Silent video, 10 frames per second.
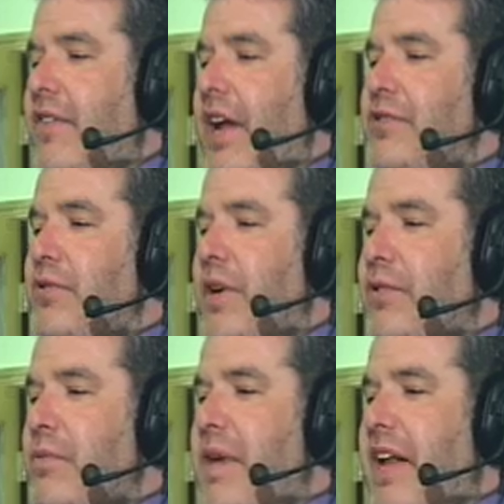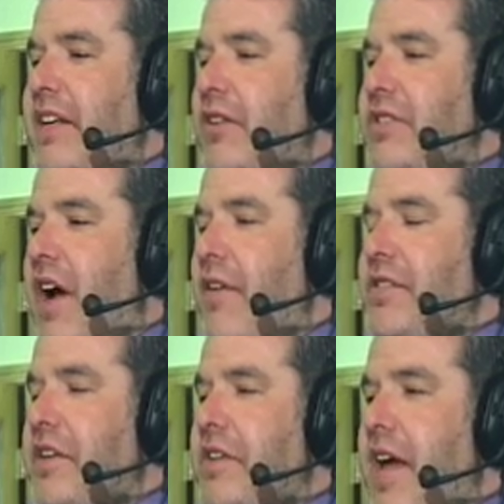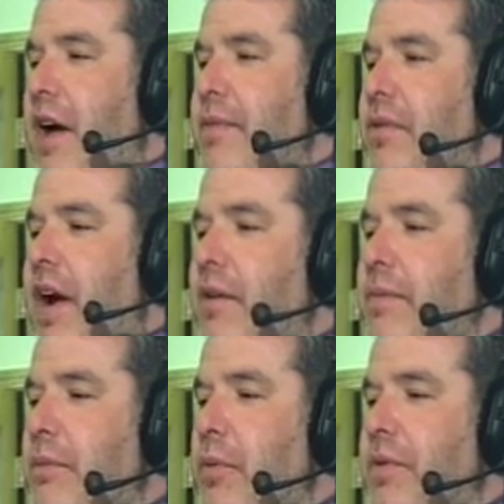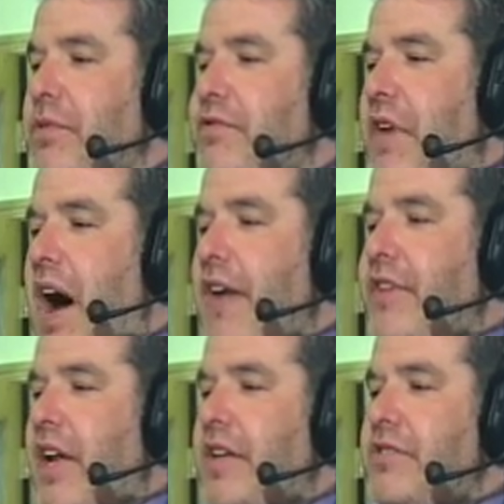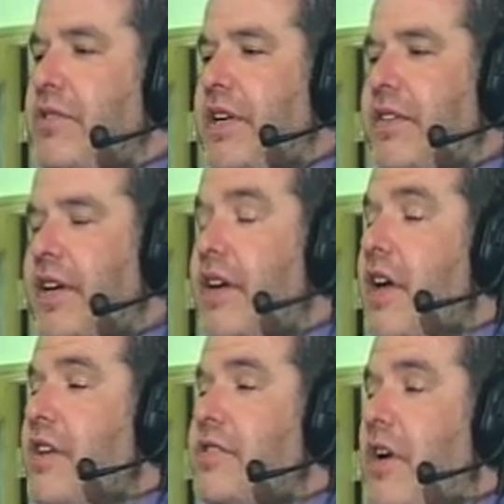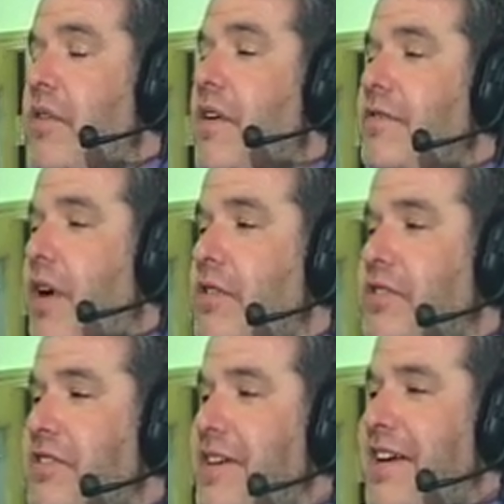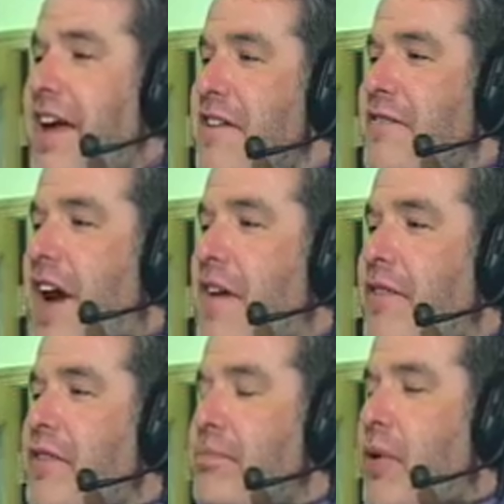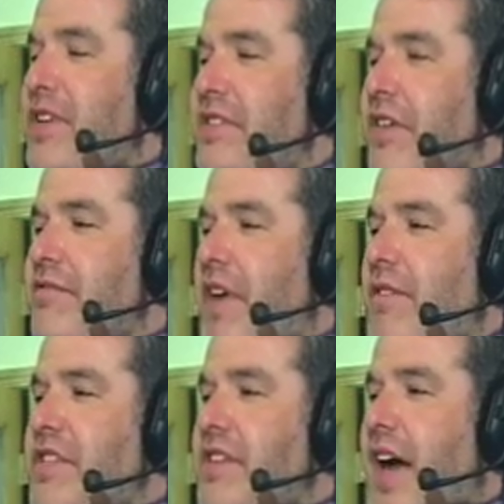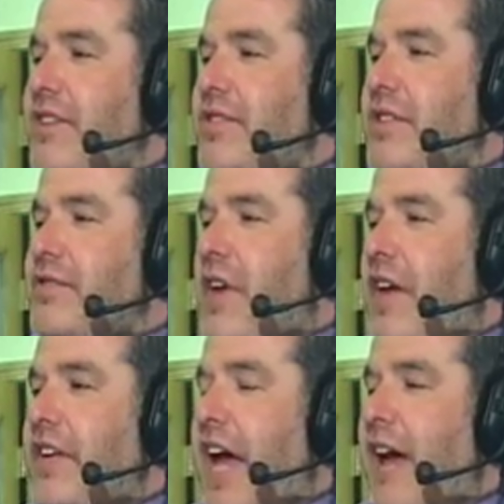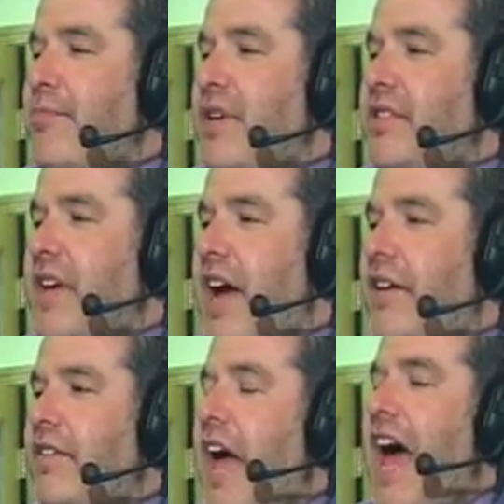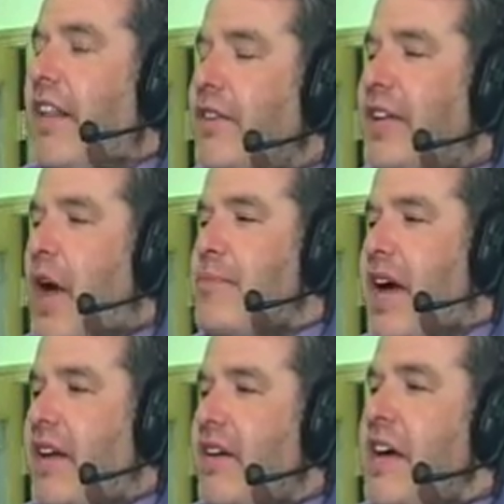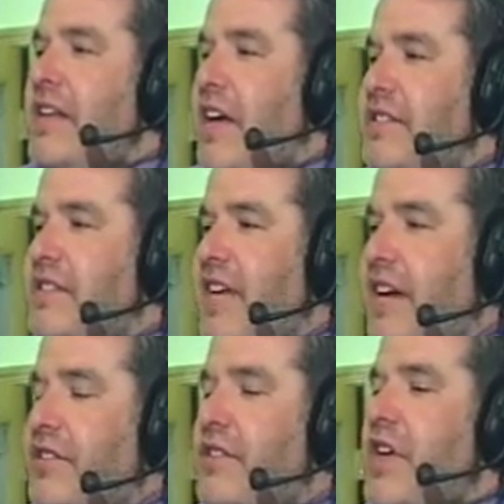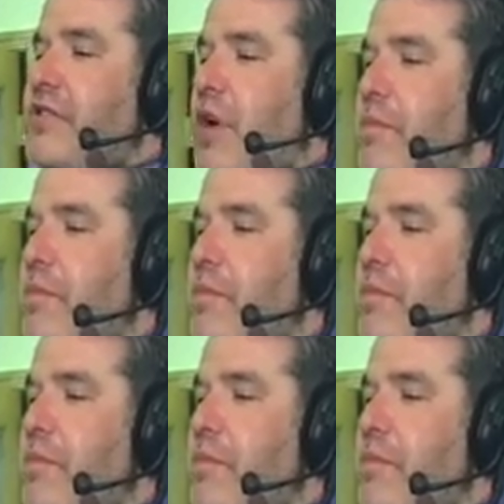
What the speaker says: when I was talking to him about it, Tyree said, yeah, but I remember when it was 5 and I didn't do anything. So, folks, 5.75 is not as good as 5.5, but it's a hell of a lot better than 6. So